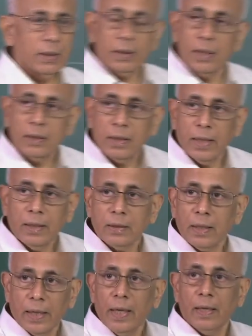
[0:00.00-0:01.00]
This thing is
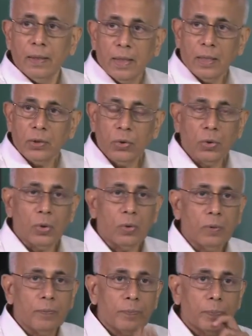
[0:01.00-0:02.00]
again as you
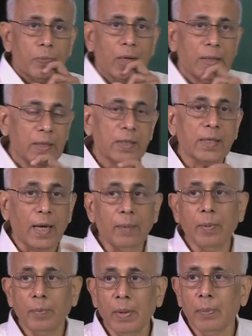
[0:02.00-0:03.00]
know
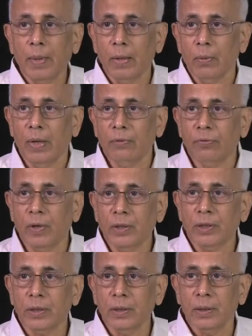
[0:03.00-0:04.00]
describable by a wave
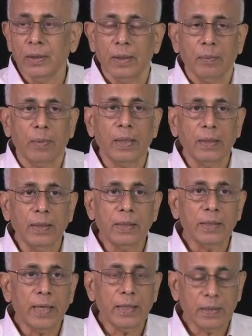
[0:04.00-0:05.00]
function but in
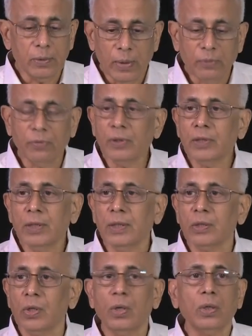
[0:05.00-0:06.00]
this case the wave function
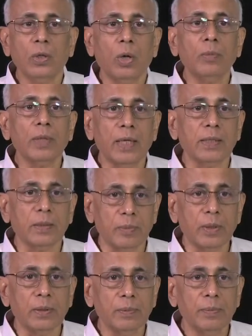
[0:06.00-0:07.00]
is not
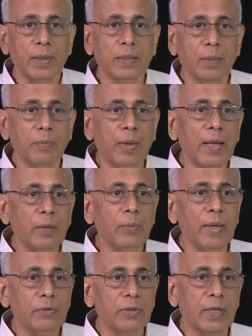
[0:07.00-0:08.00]
normalizable. It is a plane
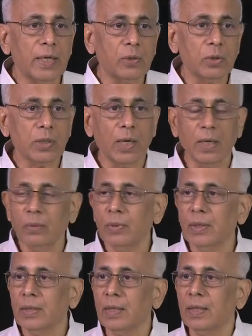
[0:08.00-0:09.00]
wave state to start
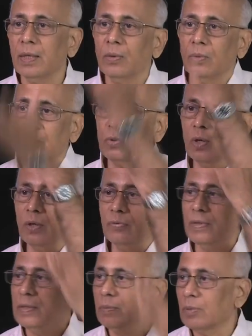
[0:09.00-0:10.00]
with and it goes off
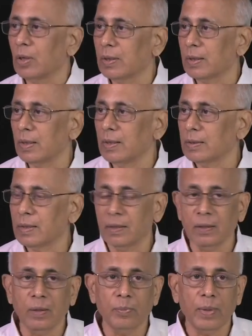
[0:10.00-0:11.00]
asymptotically as
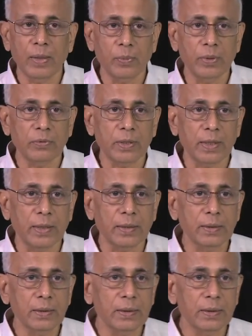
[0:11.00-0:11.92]
another plane wave state.